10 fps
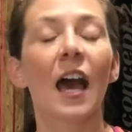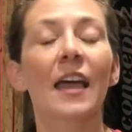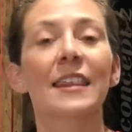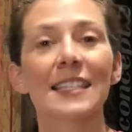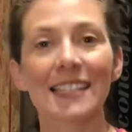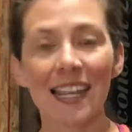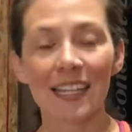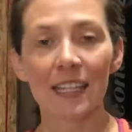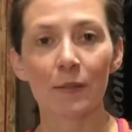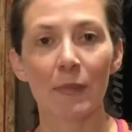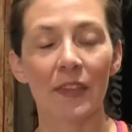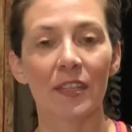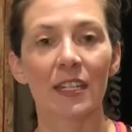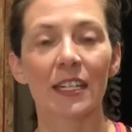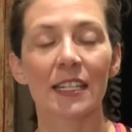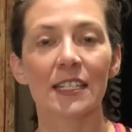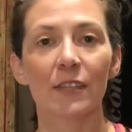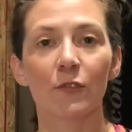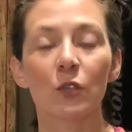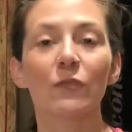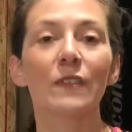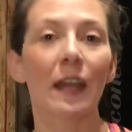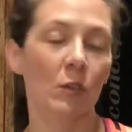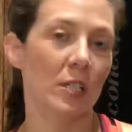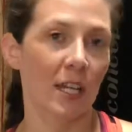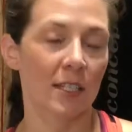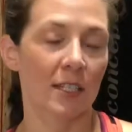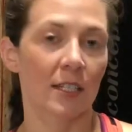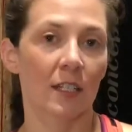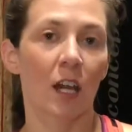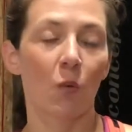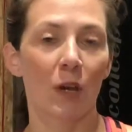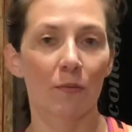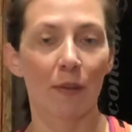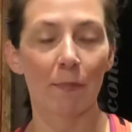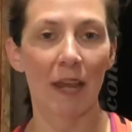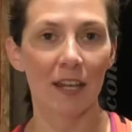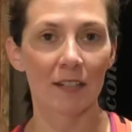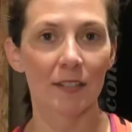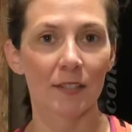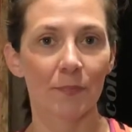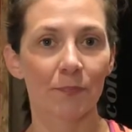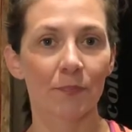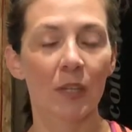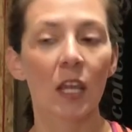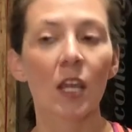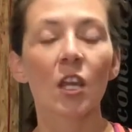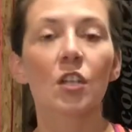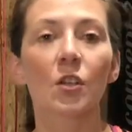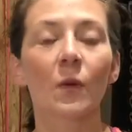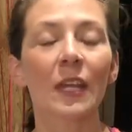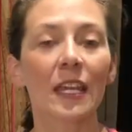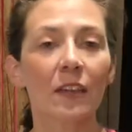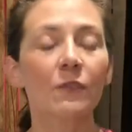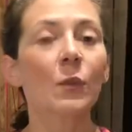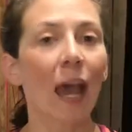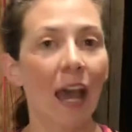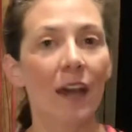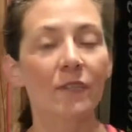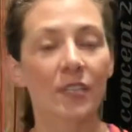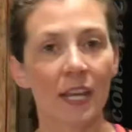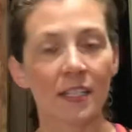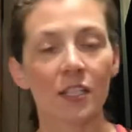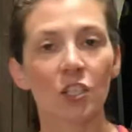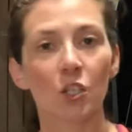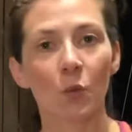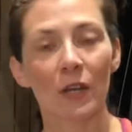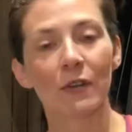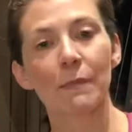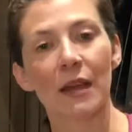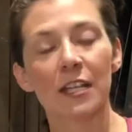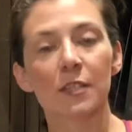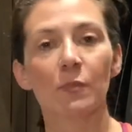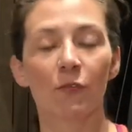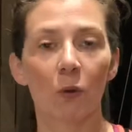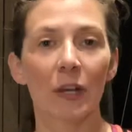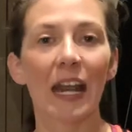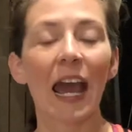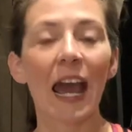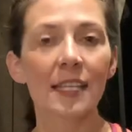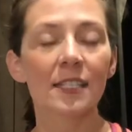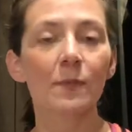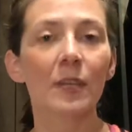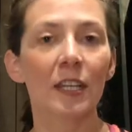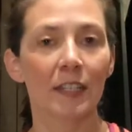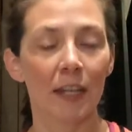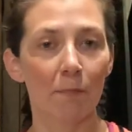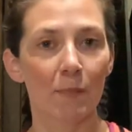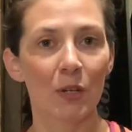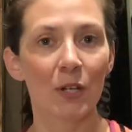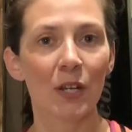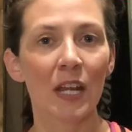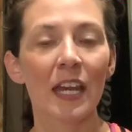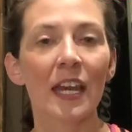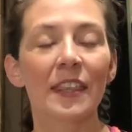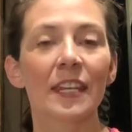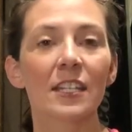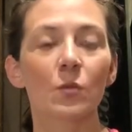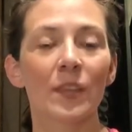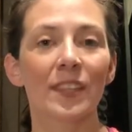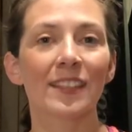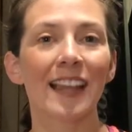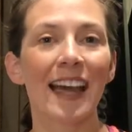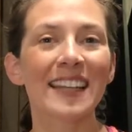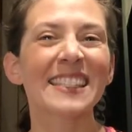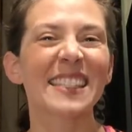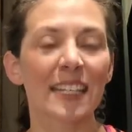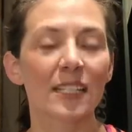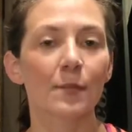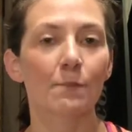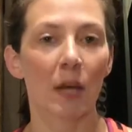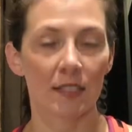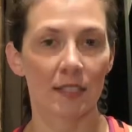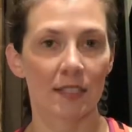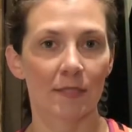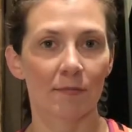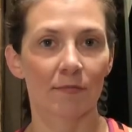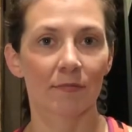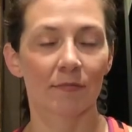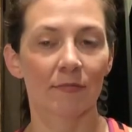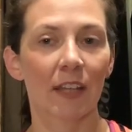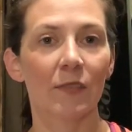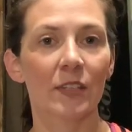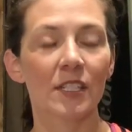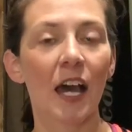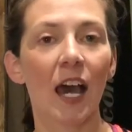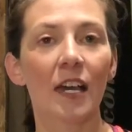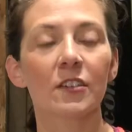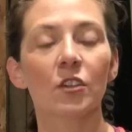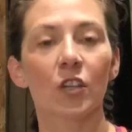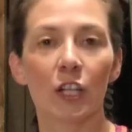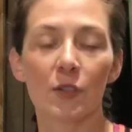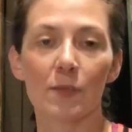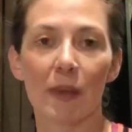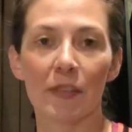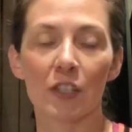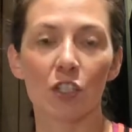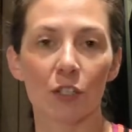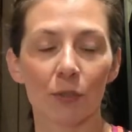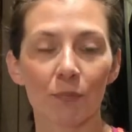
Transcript: The second method is if you've never tested a 1 rep max. So if you have tested your 1 rep max before, it has to be a number that is within the last 6 months. If it's not, you're going to use method 2.